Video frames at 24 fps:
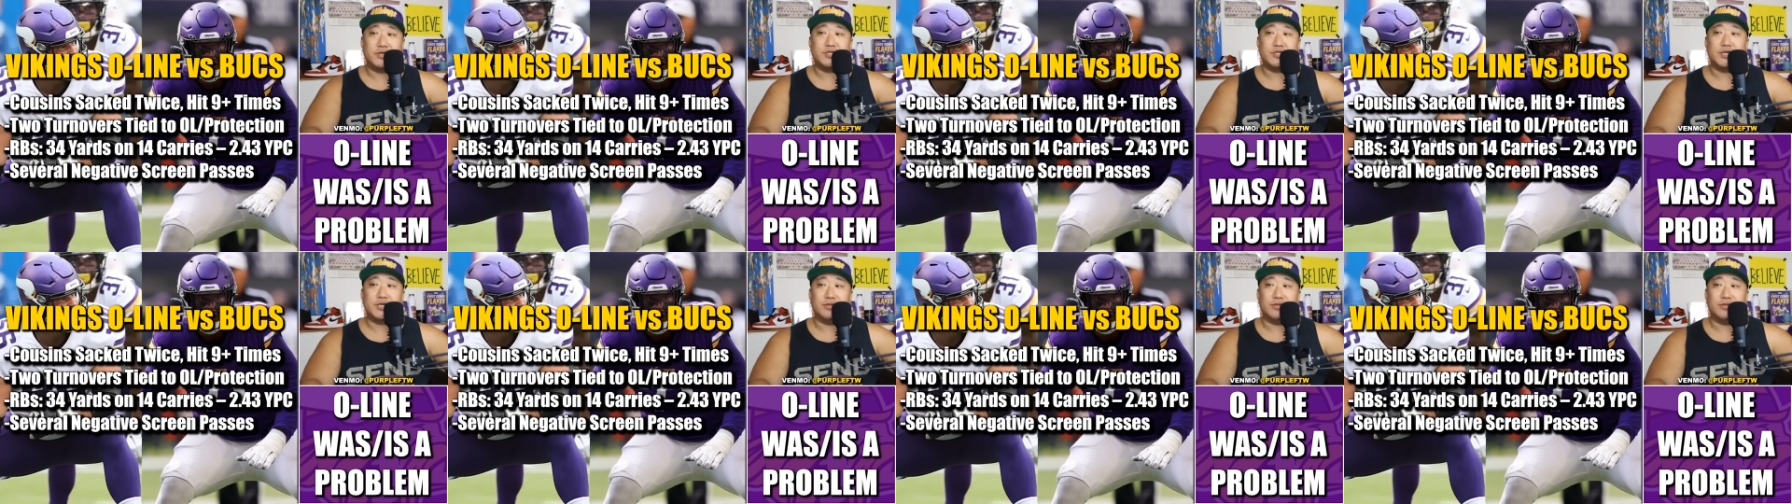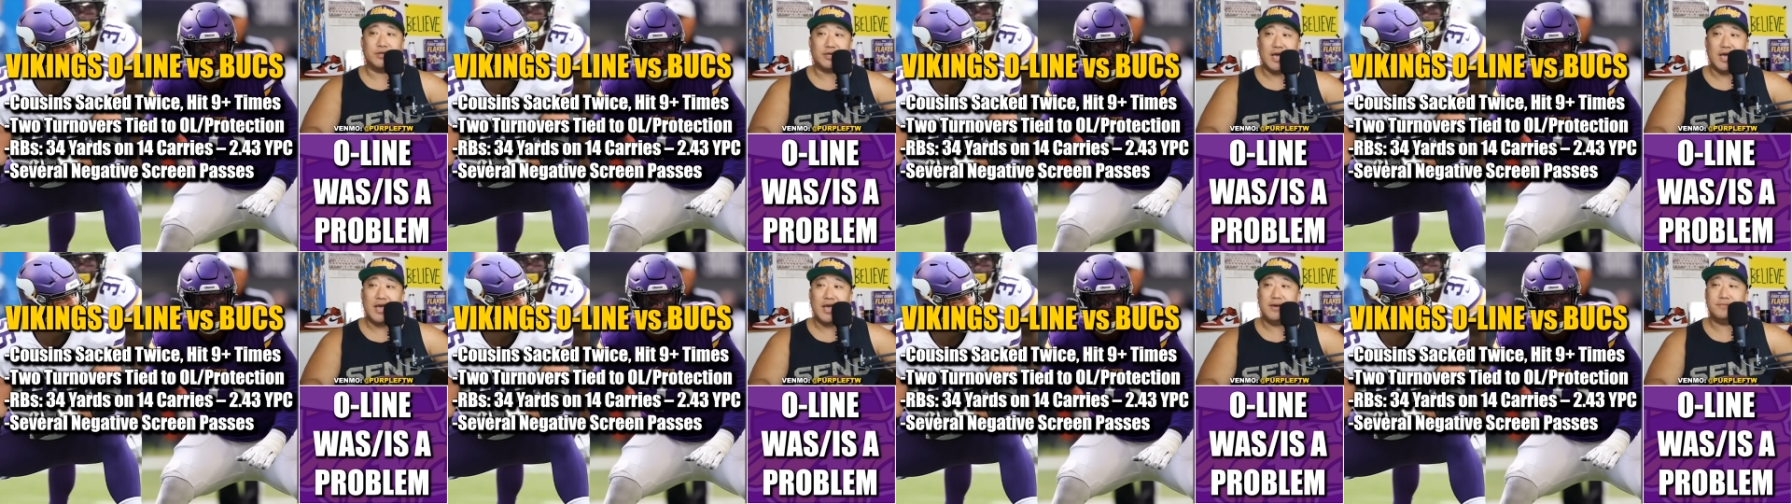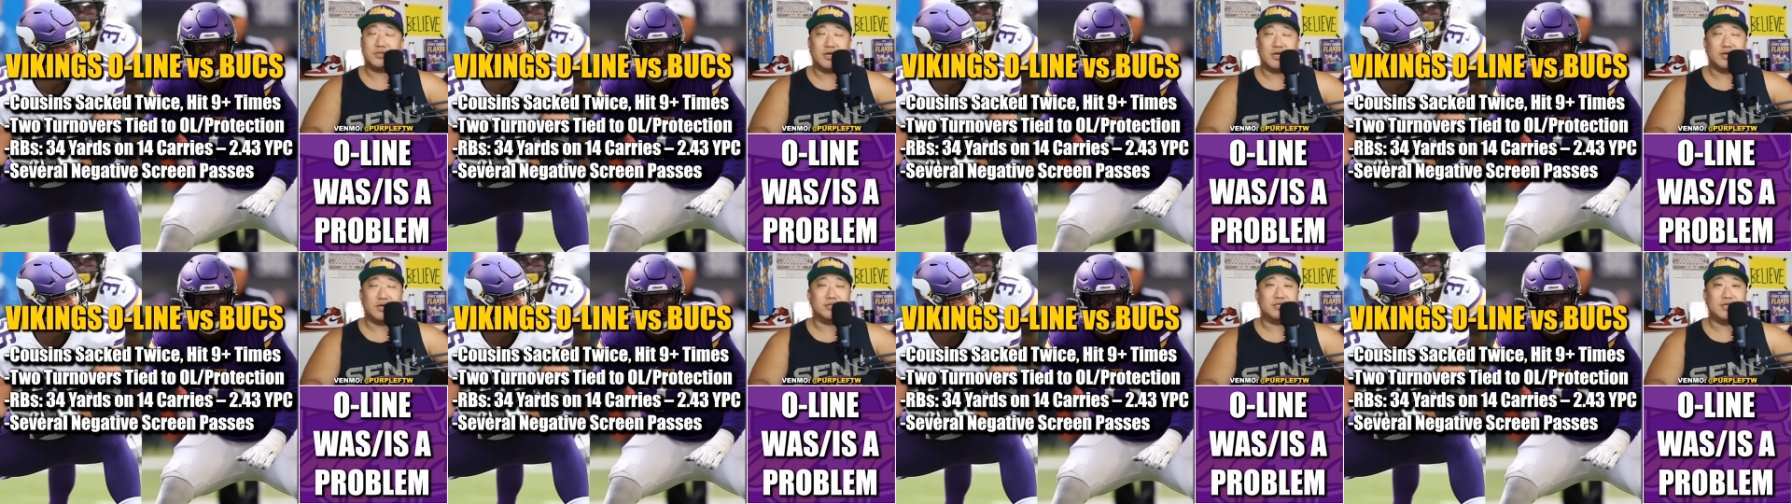finished out the
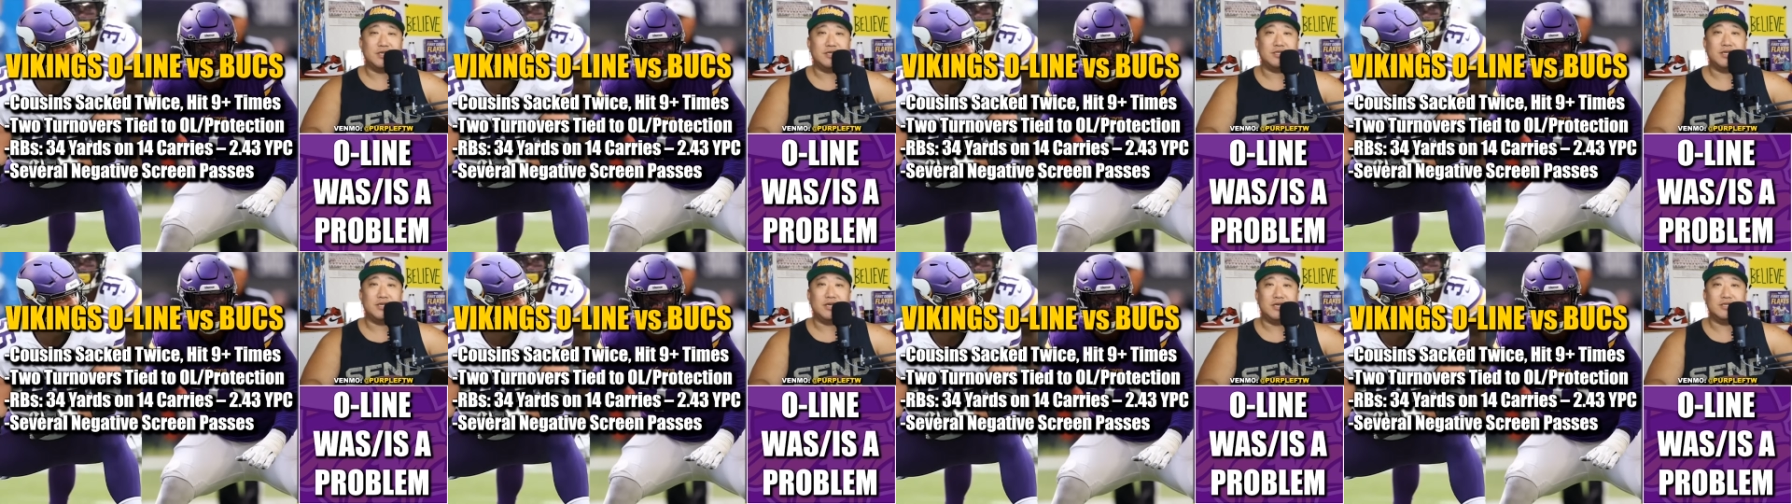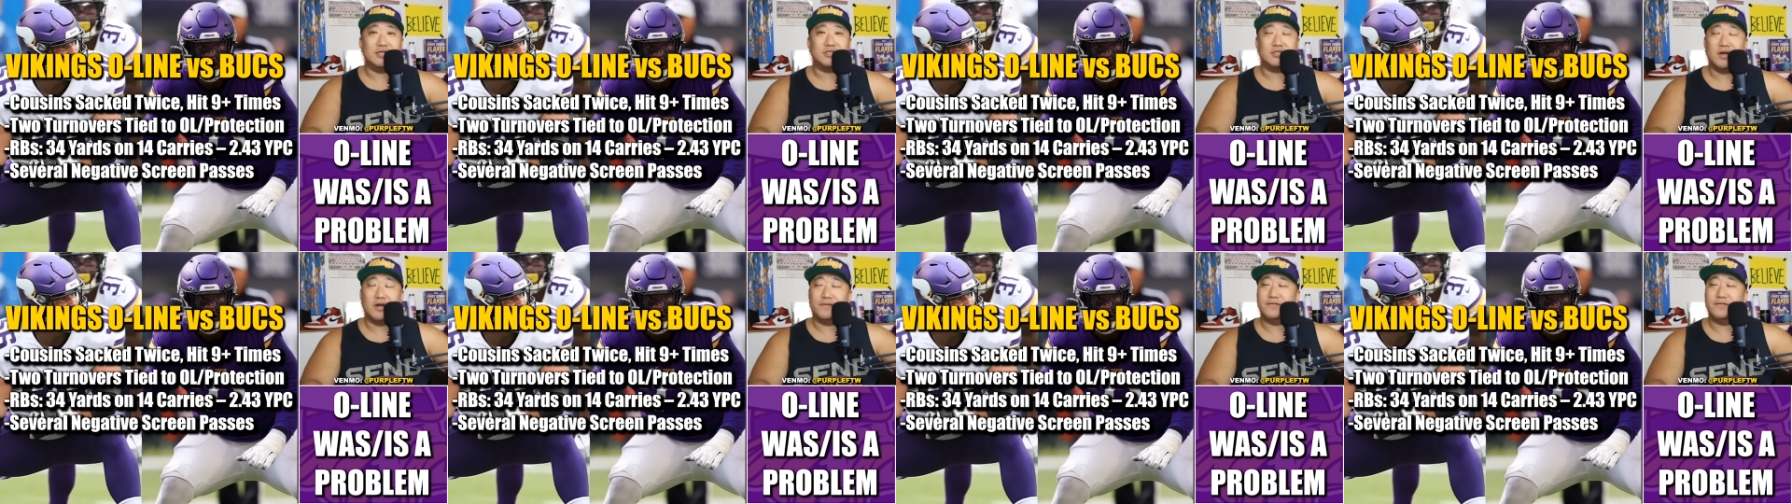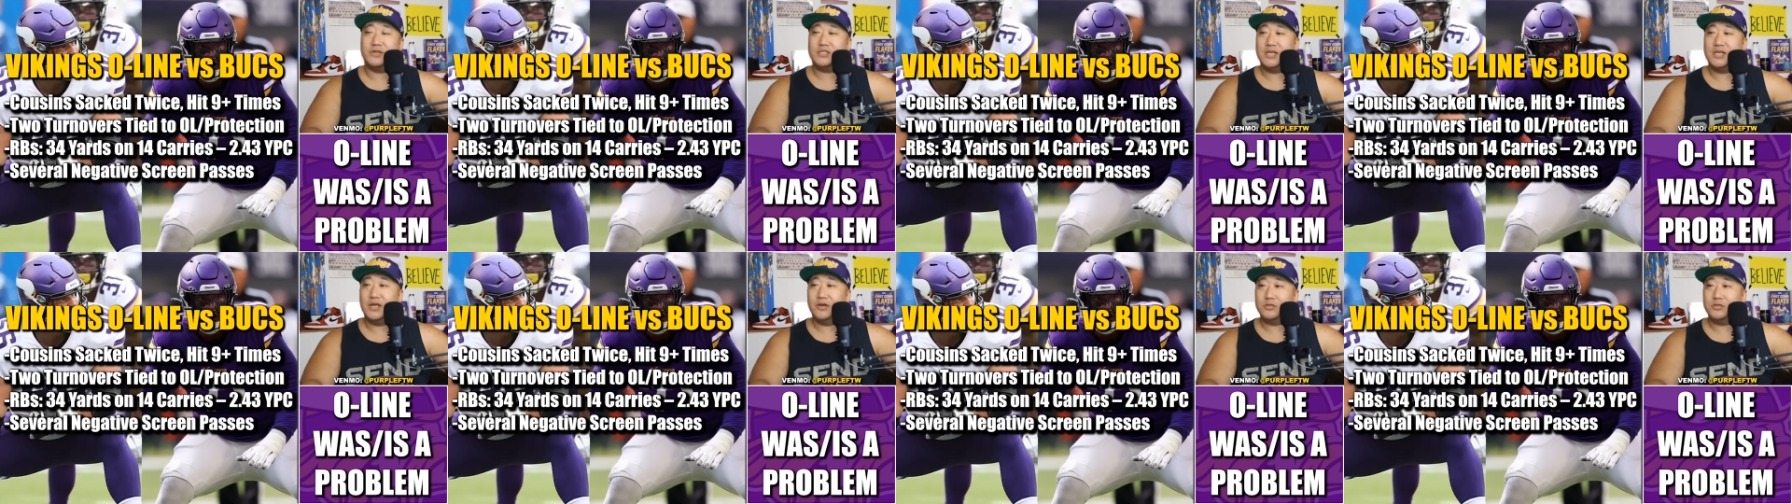games because he, he's
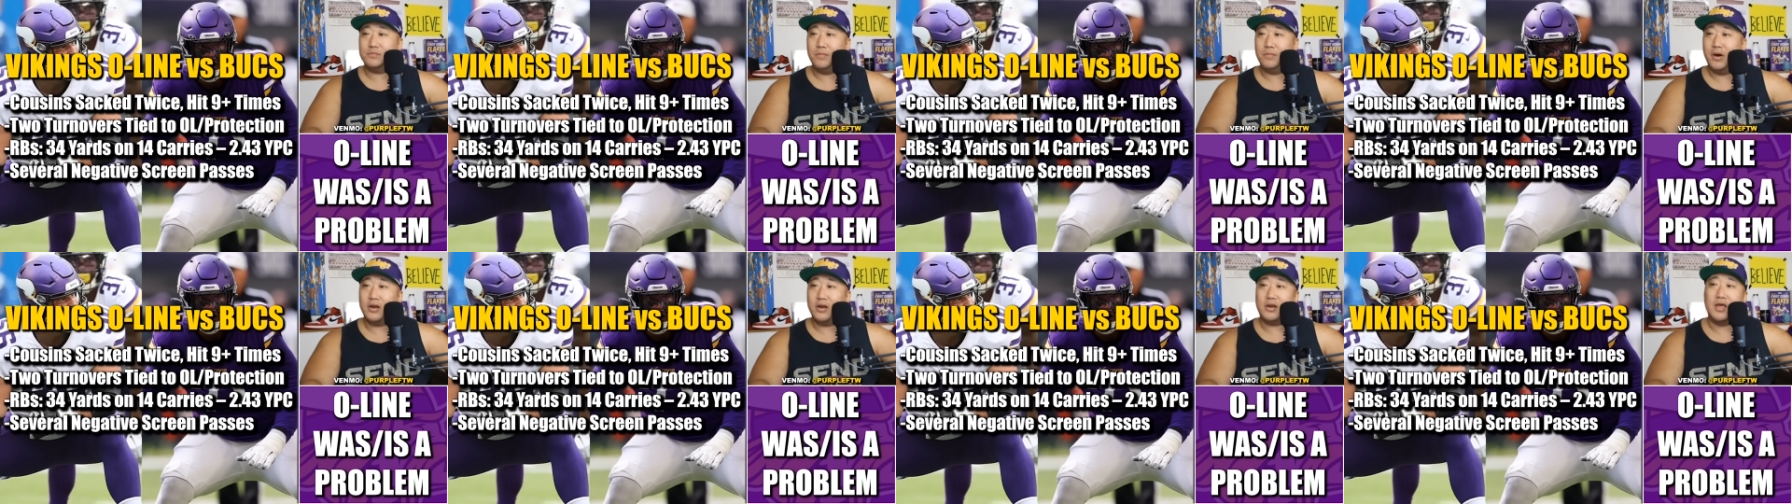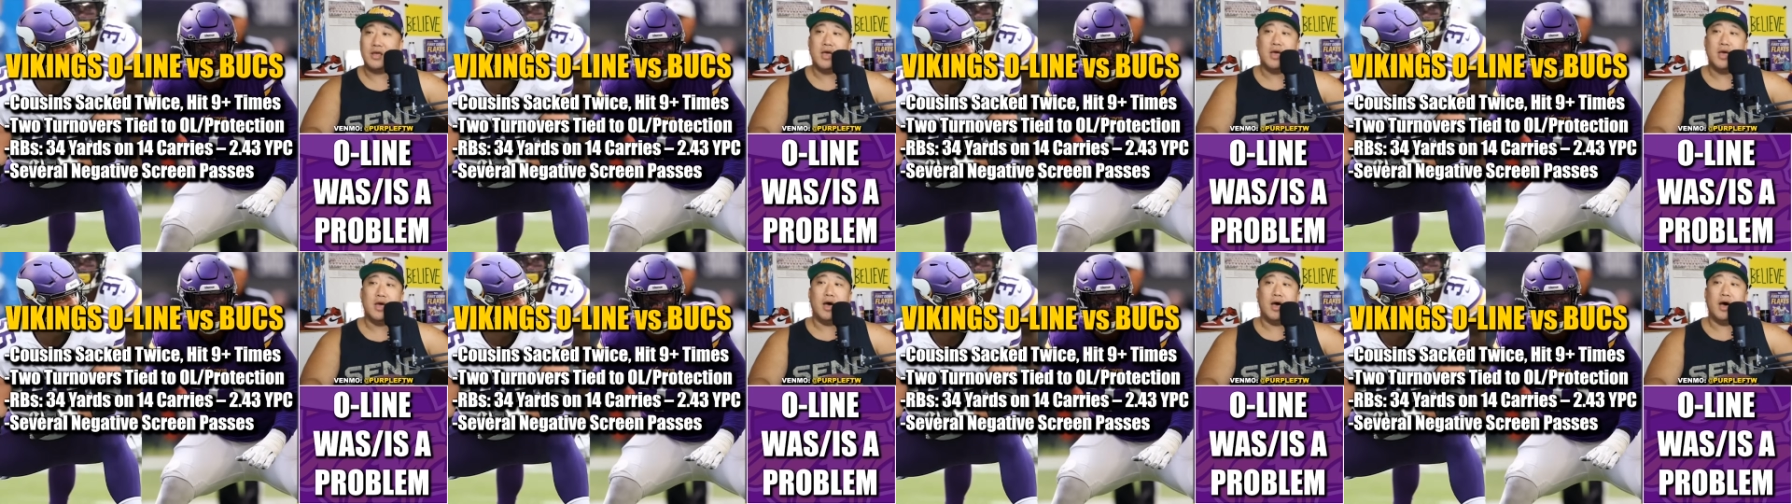tough as nails. But